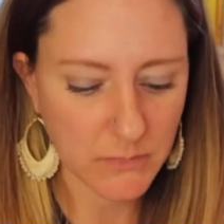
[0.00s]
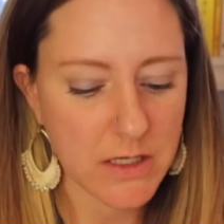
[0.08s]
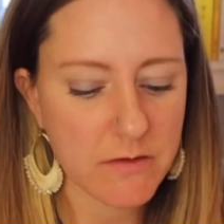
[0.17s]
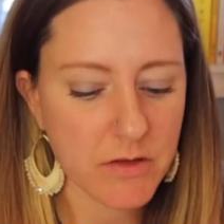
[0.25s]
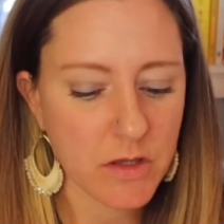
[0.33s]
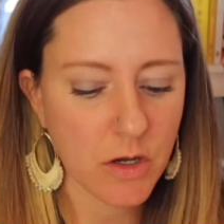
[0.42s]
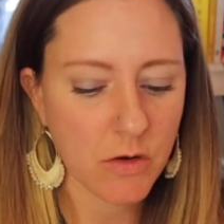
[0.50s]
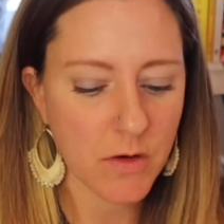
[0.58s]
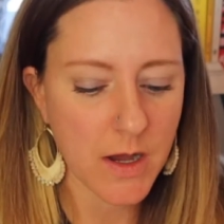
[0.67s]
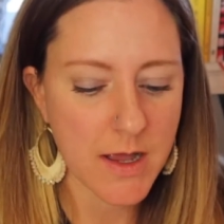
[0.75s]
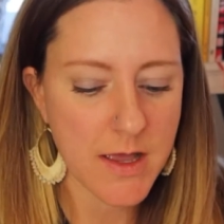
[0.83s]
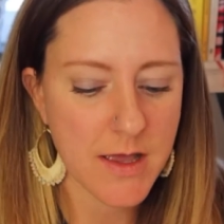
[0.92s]
Even
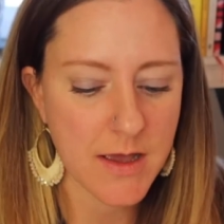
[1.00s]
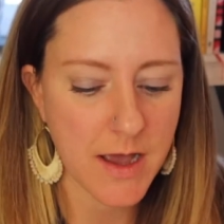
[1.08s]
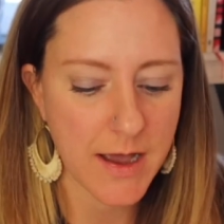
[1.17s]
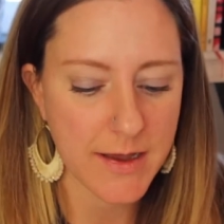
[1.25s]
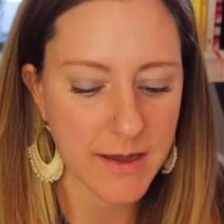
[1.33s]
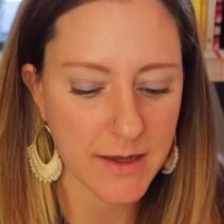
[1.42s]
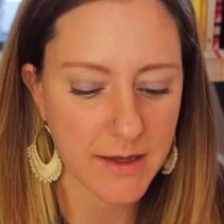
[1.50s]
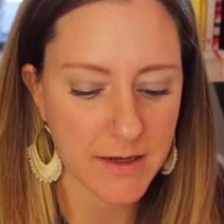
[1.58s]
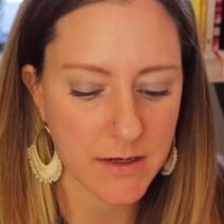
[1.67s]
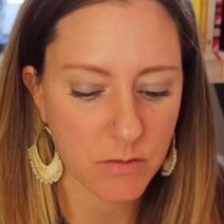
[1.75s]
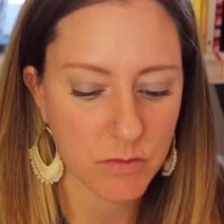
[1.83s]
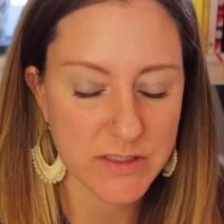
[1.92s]
though
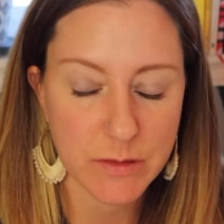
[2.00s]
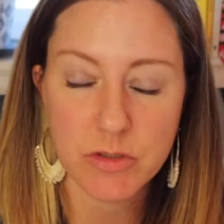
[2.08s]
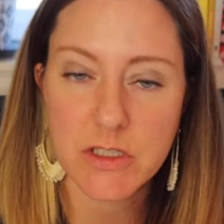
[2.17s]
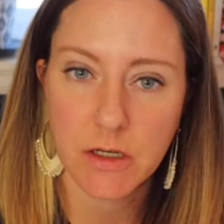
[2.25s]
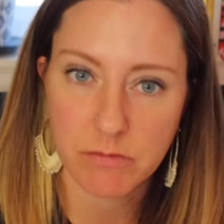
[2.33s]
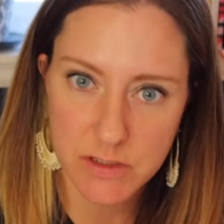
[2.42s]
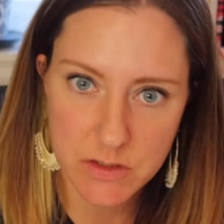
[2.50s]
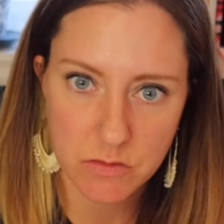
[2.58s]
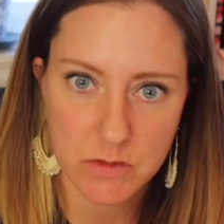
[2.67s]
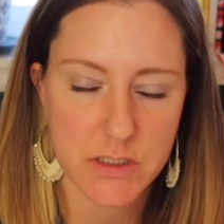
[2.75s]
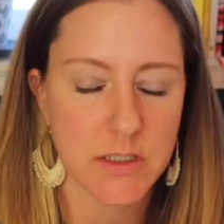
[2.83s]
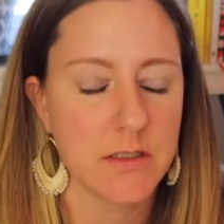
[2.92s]
I was able to get
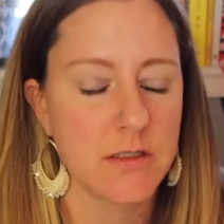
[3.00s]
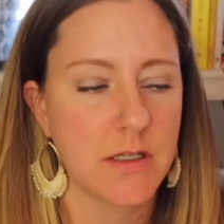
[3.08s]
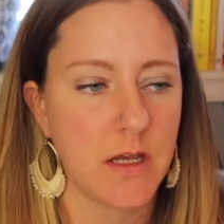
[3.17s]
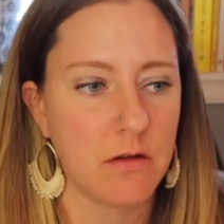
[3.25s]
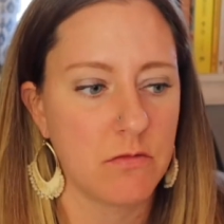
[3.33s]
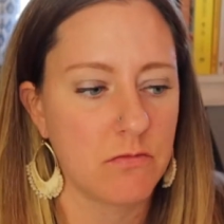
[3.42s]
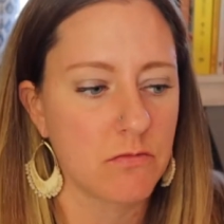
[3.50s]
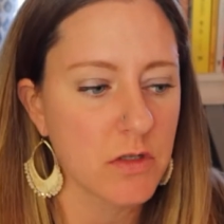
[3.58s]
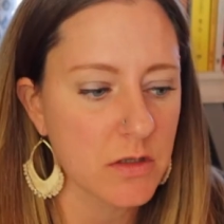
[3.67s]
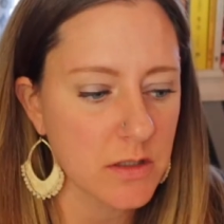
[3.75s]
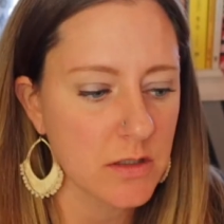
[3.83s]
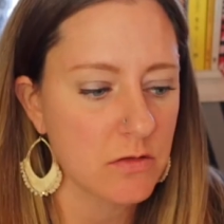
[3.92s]
resources and
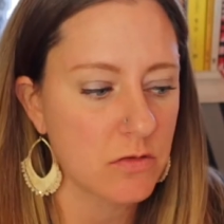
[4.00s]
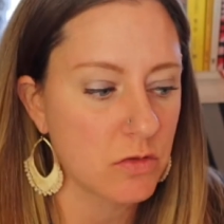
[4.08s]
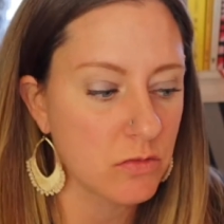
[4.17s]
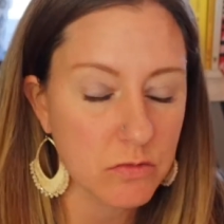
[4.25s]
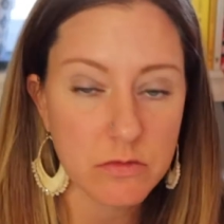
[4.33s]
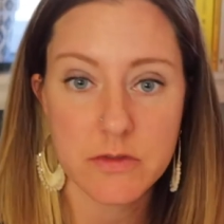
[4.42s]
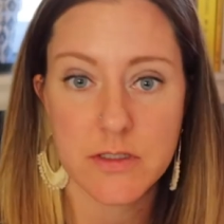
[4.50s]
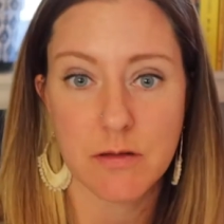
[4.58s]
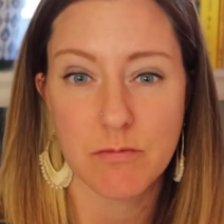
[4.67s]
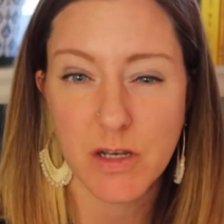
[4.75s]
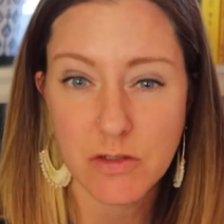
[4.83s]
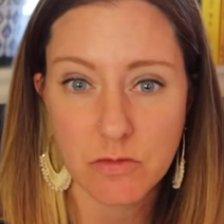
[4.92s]
really tools
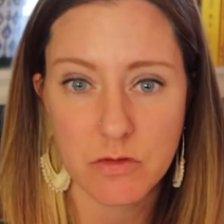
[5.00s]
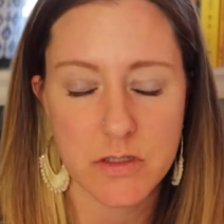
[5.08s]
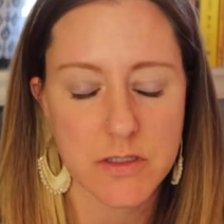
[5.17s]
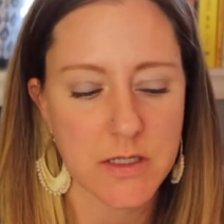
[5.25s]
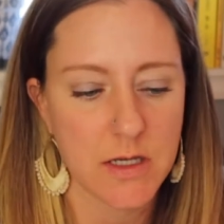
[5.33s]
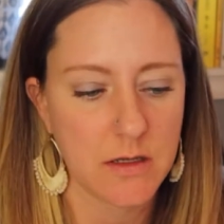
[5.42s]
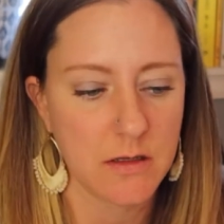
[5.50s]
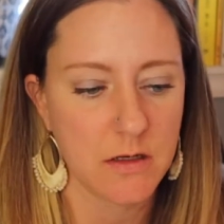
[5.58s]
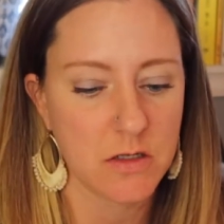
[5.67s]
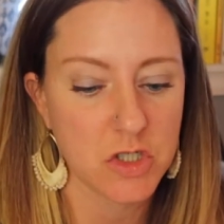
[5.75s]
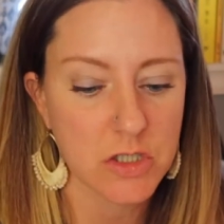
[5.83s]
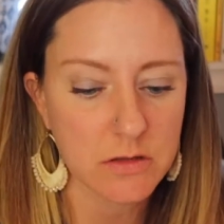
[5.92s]
and mentors and
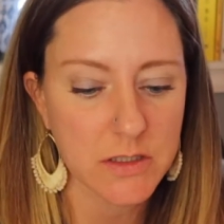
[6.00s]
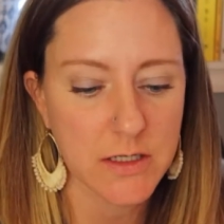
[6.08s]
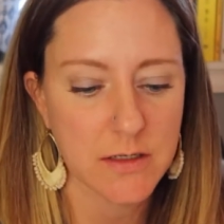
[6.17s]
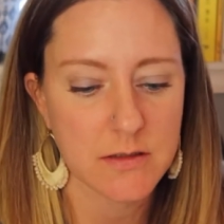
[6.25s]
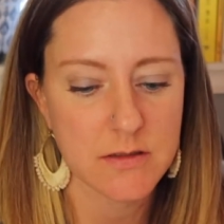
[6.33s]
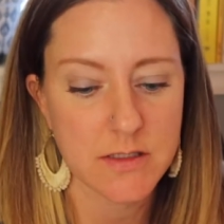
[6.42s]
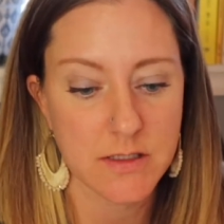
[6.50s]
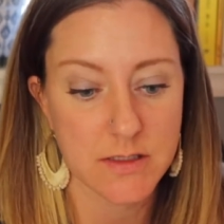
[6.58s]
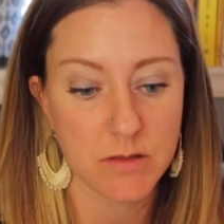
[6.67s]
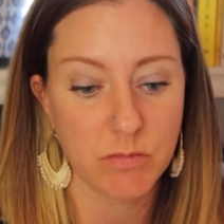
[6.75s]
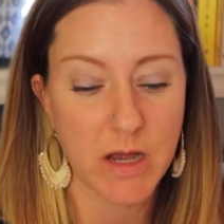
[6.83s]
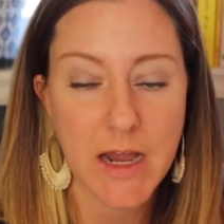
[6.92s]
a cheerleading
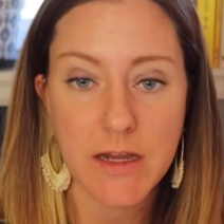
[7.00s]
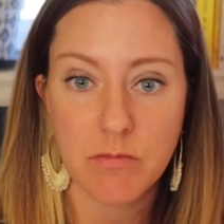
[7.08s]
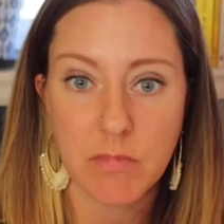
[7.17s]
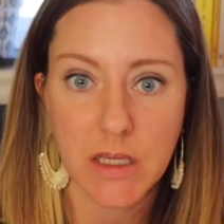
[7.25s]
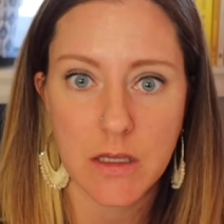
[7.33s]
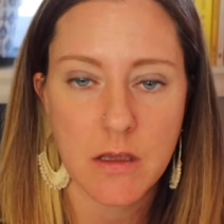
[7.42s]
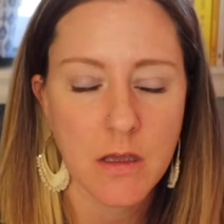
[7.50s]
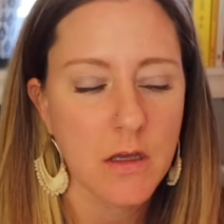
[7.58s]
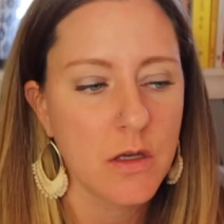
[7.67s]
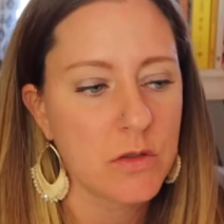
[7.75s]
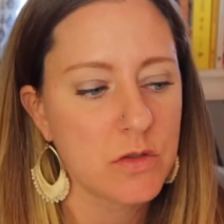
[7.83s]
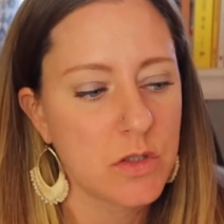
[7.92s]
system behind me
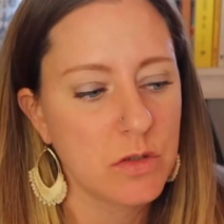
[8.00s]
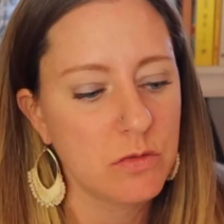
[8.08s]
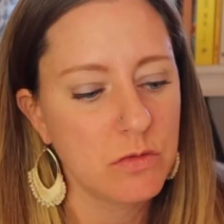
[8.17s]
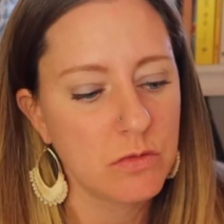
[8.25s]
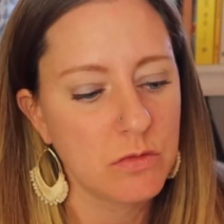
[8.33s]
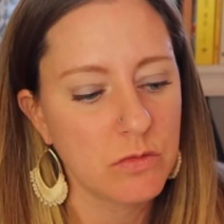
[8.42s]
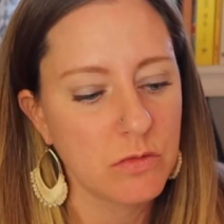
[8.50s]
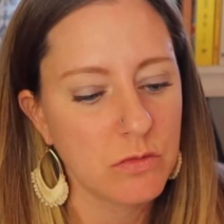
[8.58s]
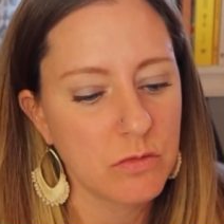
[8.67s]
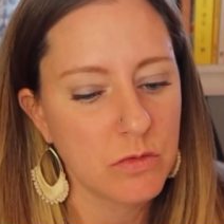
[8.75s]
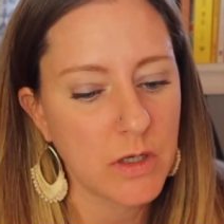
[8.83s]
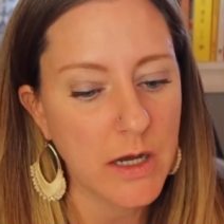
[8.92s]
to
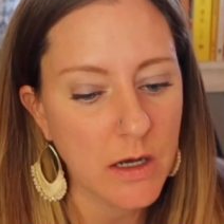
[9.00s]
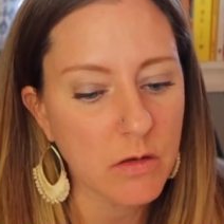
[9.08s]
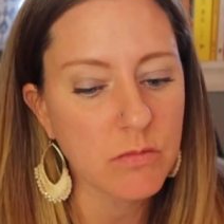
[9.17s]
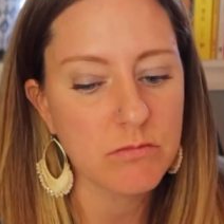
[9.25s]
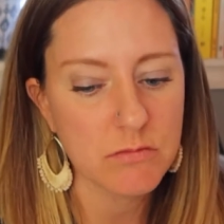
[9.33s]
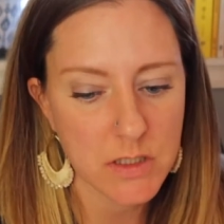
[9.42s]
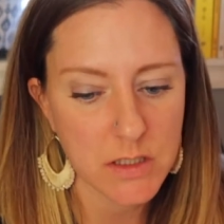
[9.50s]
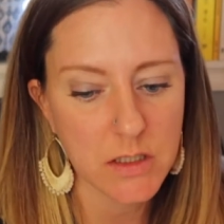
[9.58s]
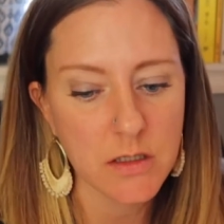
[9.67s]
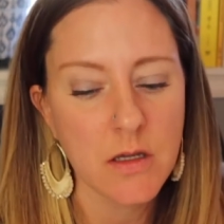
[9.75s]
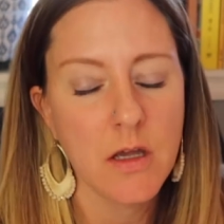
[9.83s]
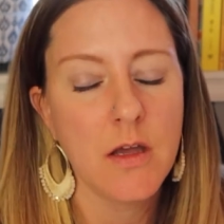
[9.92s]
help me